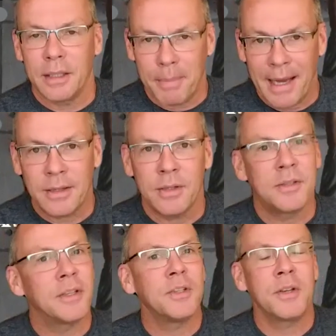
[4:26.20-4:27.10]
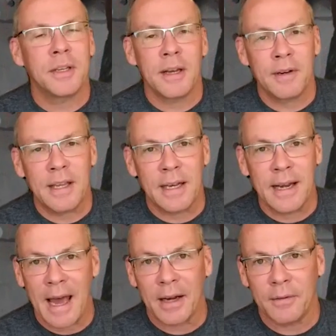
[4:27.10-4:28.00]
The bad news is you can never get
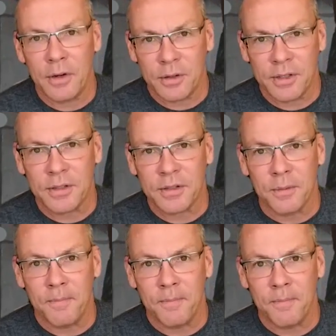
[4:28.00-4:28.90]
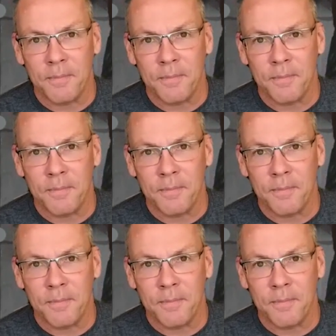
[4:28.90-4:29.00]
it out of your system.